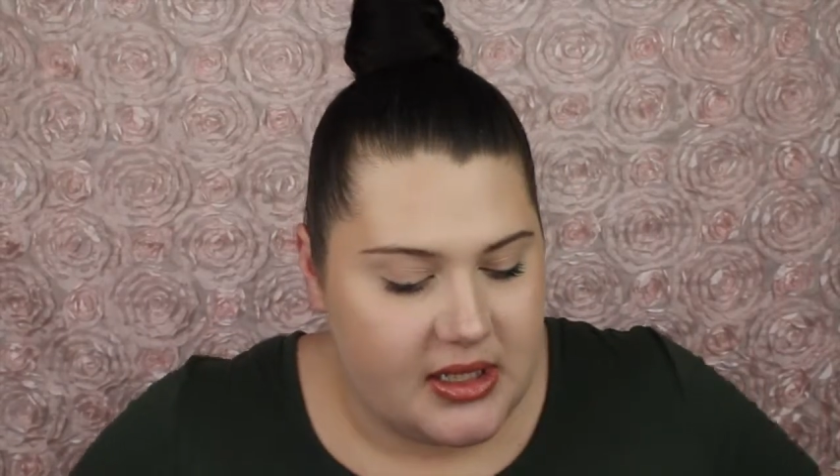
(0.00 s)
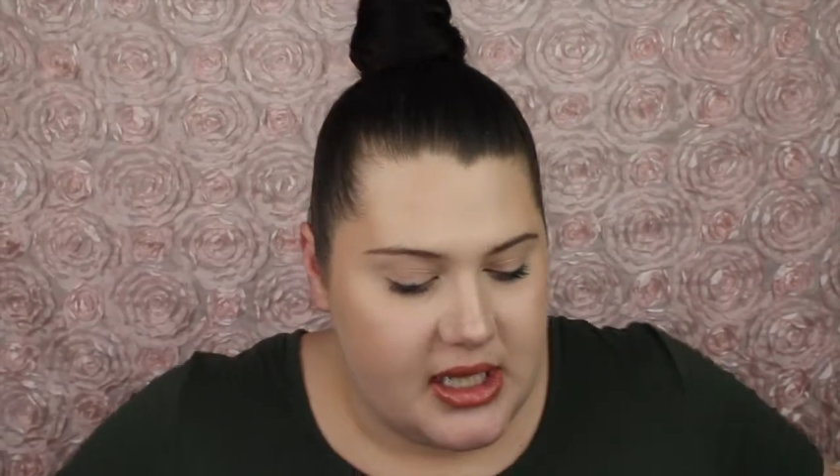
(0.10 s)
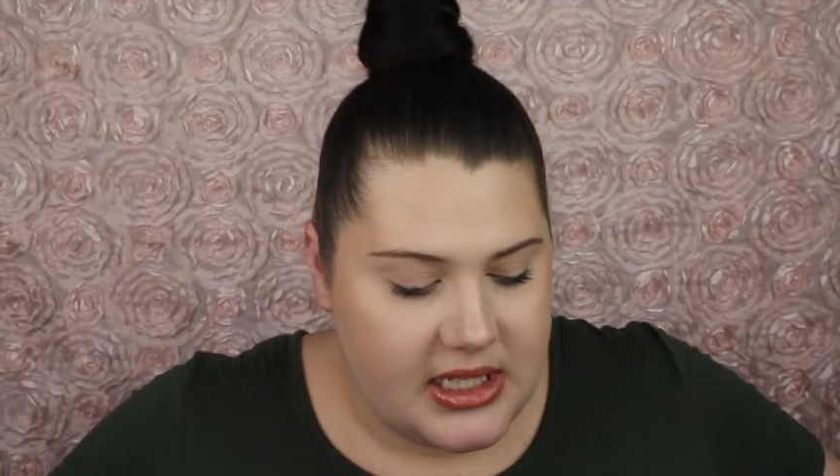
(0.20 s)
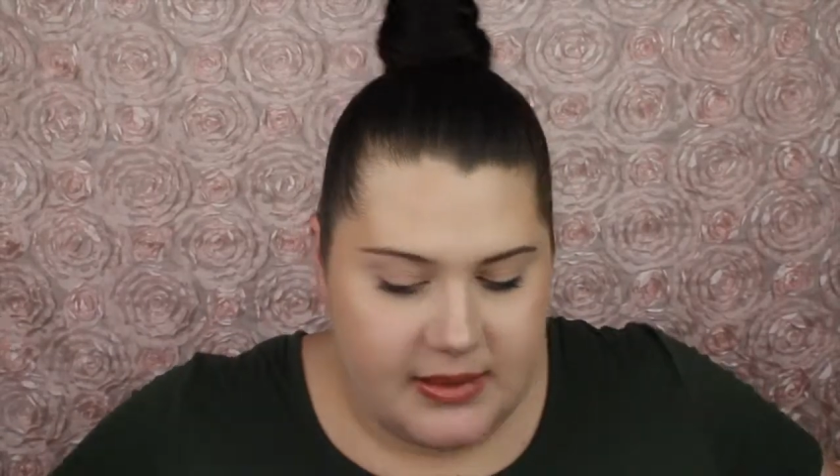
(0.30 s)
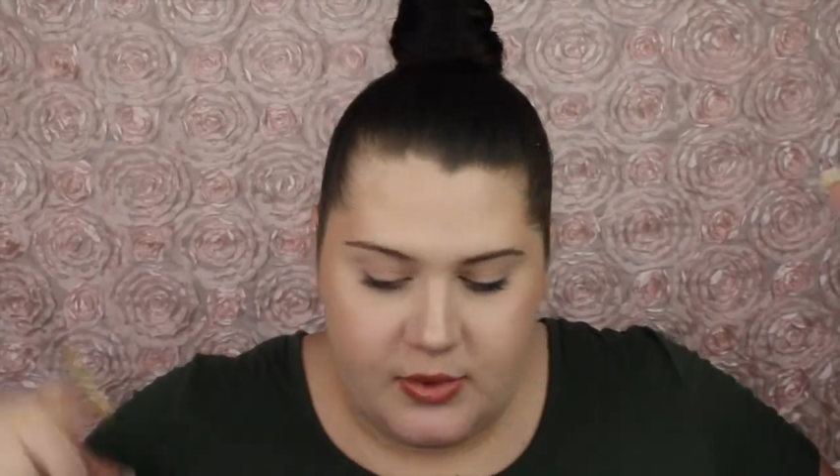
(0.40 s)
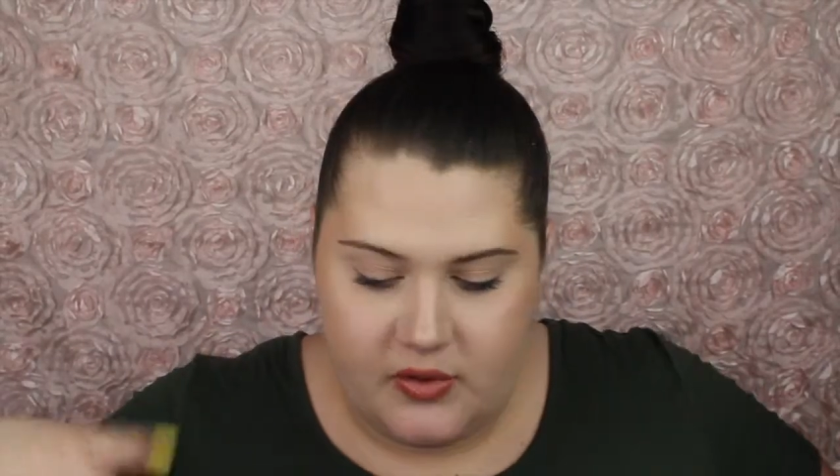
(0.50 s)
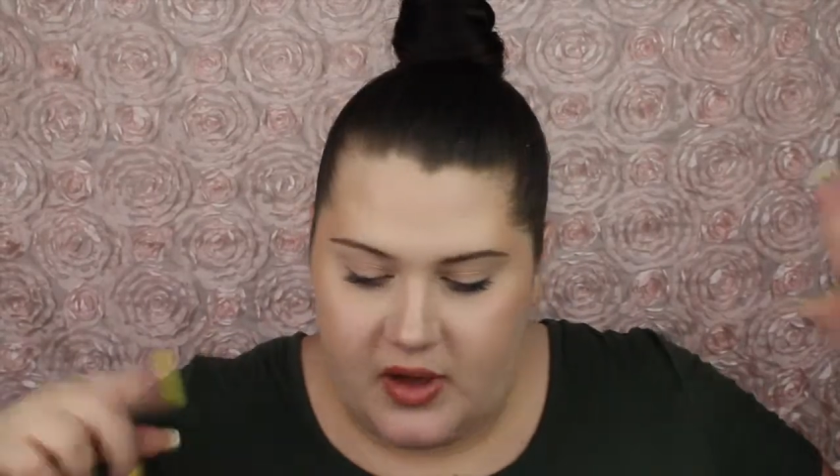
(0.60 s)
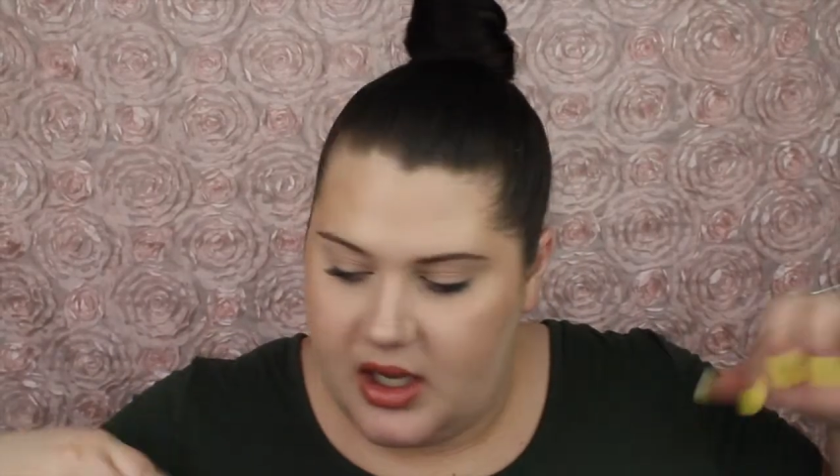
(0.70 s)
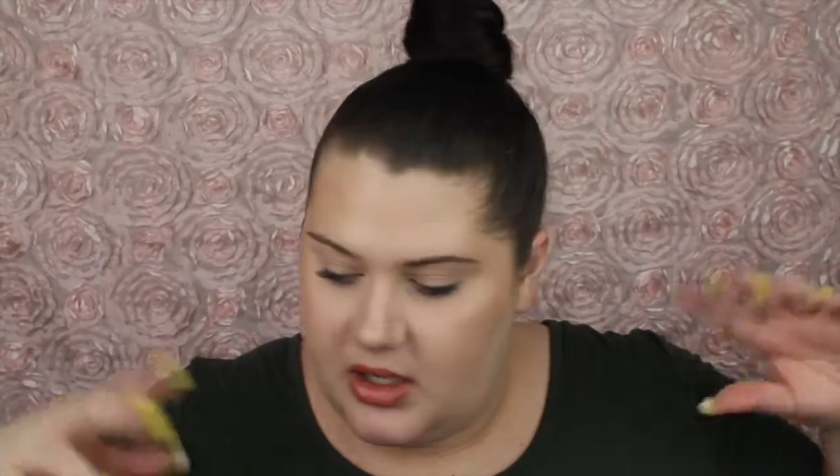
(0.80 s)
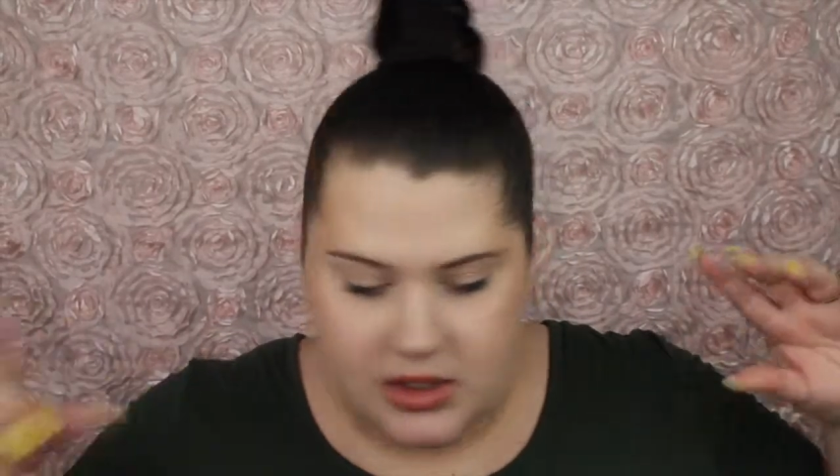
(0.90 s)
So let's move
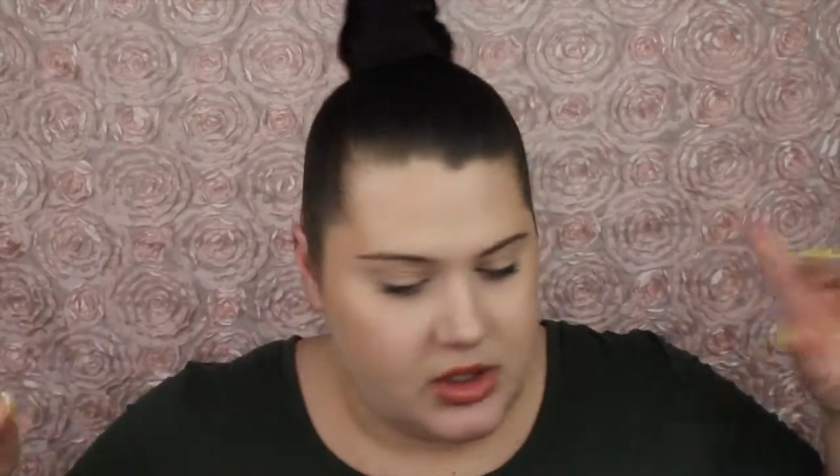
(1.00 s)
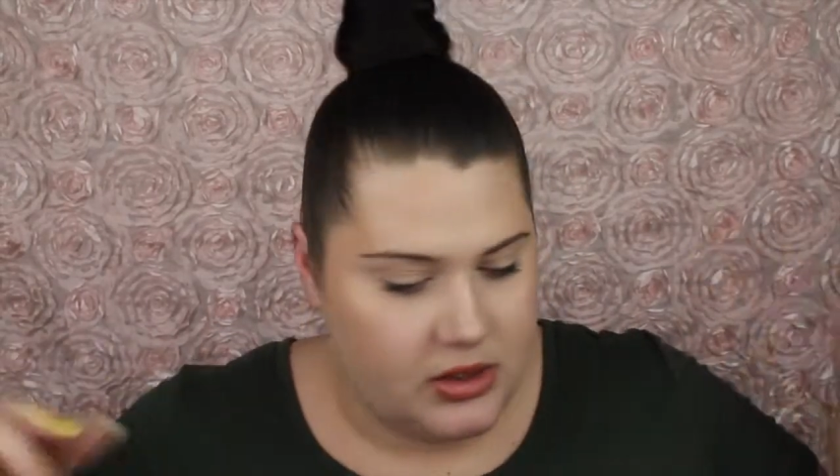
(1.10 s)
on